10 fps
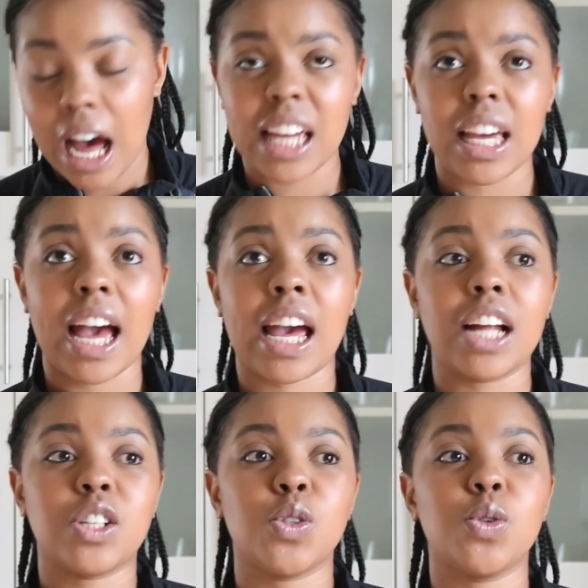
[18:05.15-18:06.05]
I
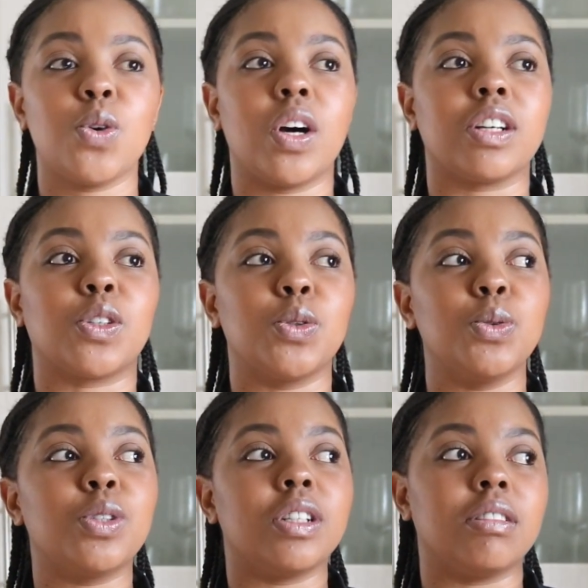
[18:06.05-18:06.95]
had to
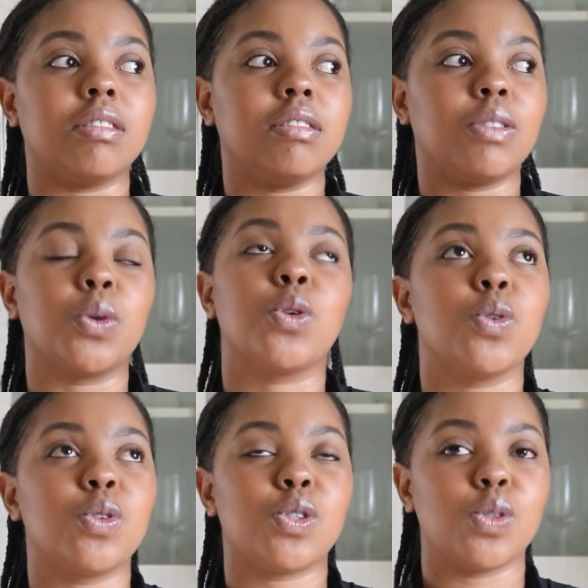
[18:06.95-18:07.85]
Google or
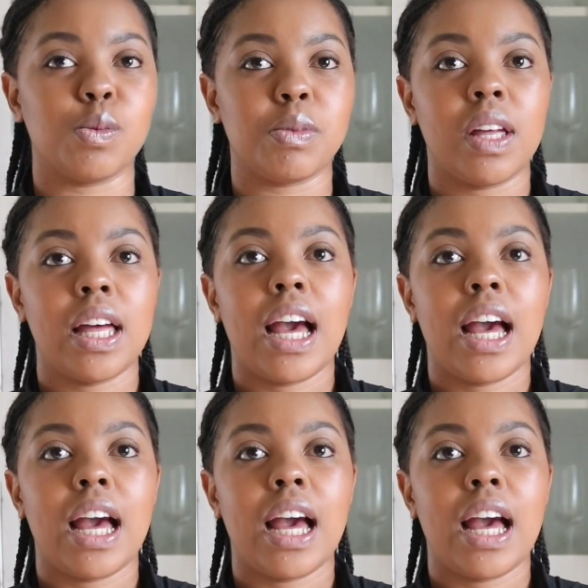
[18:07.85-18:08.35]
YouTube